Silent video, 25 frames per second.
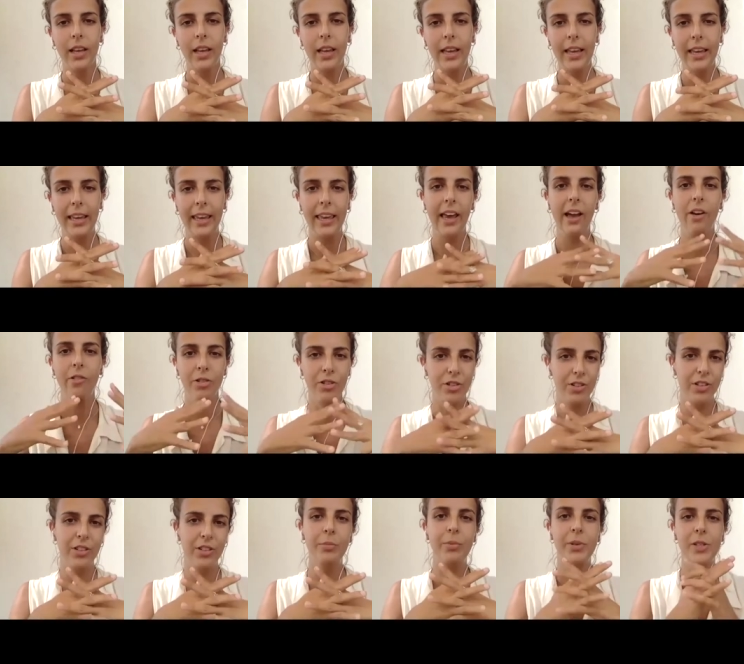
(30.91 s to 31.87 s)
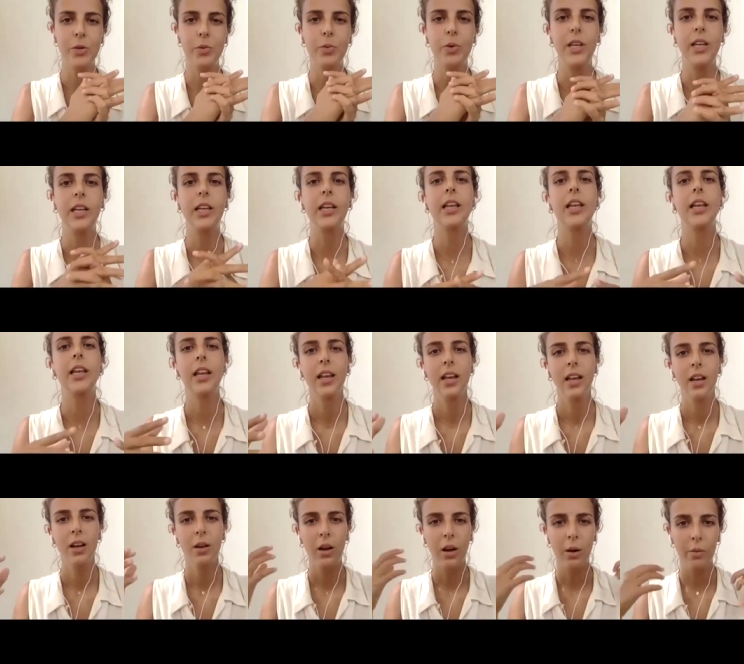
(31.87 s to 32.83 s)
encounter between
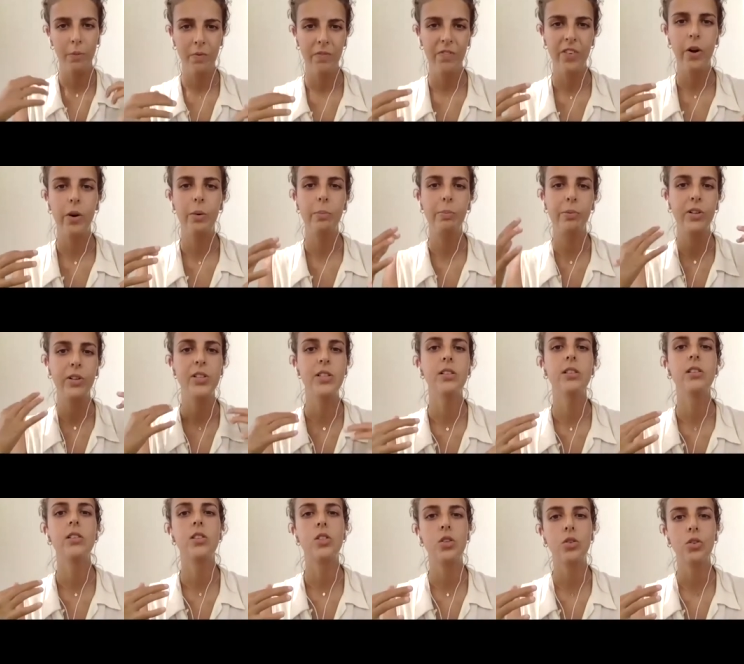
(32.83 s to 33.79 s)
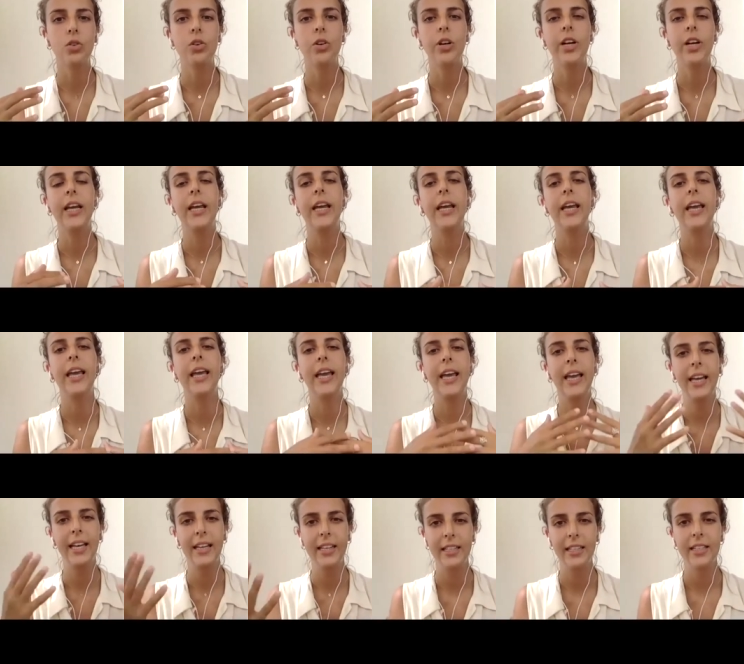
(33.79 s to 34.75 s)
very personal story
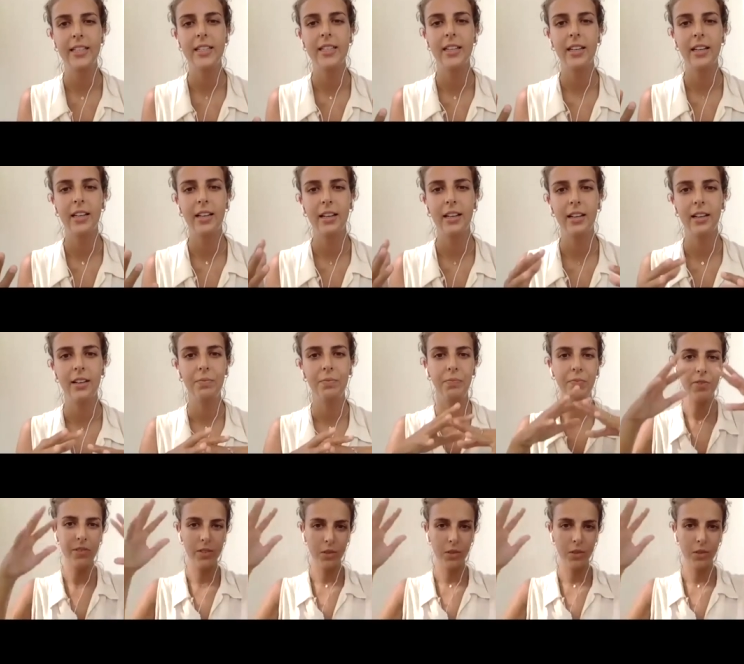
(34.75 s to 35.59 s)
and um,